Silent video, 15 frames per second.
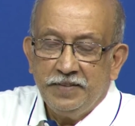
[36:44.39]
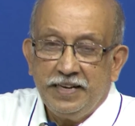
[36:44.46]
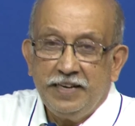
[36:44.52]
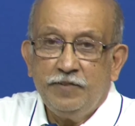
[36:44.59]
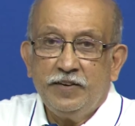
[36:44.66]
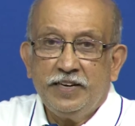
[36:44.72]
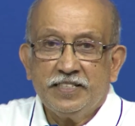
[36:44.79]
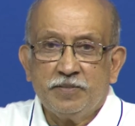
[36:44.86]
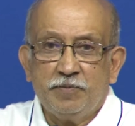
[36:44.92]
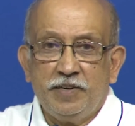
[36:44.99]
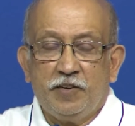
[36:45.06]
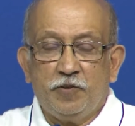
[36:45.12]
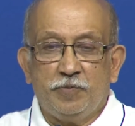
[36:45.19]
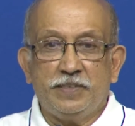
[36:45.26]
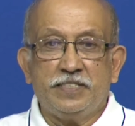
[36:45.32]
And if you ask me
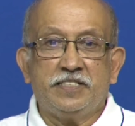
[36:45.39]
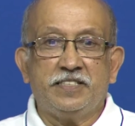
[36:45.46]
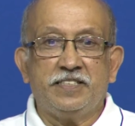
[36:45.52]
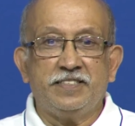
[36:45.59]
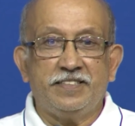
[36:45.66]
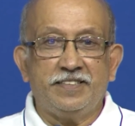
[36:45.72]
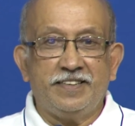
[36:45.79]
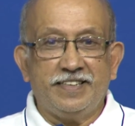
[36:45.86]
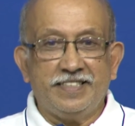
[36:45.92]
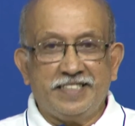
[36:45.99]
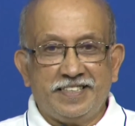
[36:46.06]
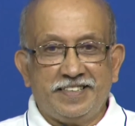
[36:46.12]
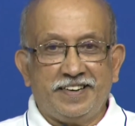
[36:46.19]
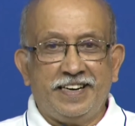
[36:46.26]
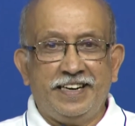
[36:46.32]
how much uh, does
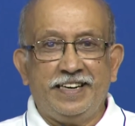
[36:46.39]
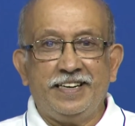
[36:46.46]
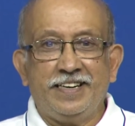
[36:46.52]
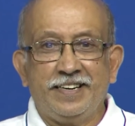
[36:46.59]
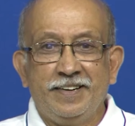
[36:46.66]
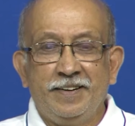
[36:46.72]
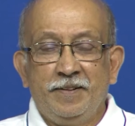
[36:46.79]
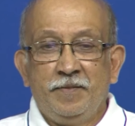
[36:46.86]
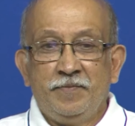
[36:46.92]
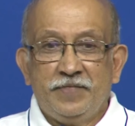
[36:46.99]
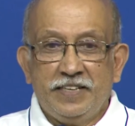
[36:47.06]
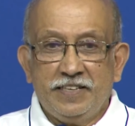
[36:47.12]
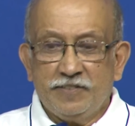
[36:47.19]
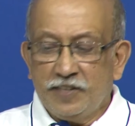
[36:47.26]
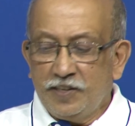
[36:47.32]
it write,
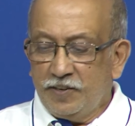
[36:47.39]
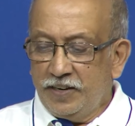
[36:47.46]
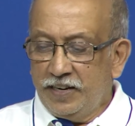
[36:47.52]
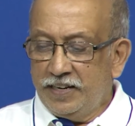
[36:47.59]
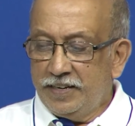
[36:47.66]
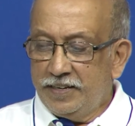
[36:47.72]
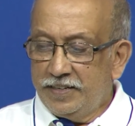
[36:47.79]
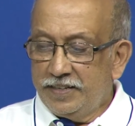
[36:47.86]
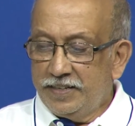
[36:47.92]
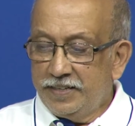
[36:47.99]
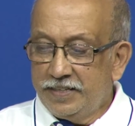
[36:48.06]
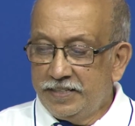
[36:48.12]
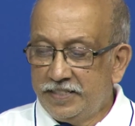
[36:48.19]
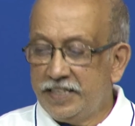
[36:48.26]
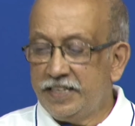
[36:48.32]
these are all
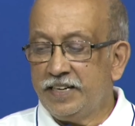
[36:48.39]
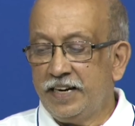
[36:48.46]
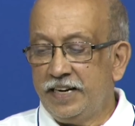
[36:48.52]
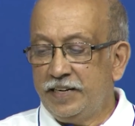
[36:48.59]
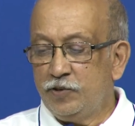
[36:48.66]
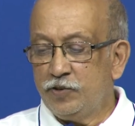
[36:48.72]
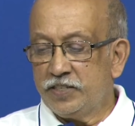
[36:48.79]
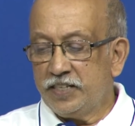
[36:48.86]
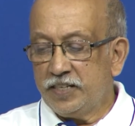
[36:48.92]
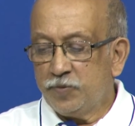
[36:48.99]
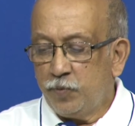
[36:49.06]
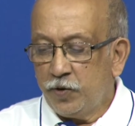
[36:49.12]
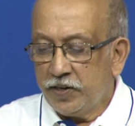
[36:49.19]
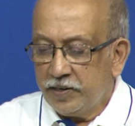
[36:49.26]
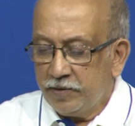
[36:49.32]
generally used as
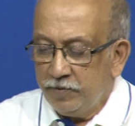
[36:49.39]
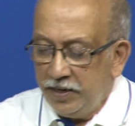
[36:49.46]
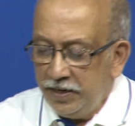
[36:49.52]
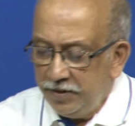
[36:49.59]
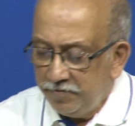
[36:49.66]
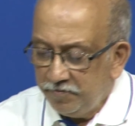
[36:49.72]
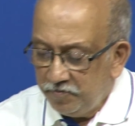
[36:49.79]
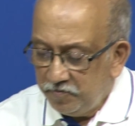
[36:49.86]
portable,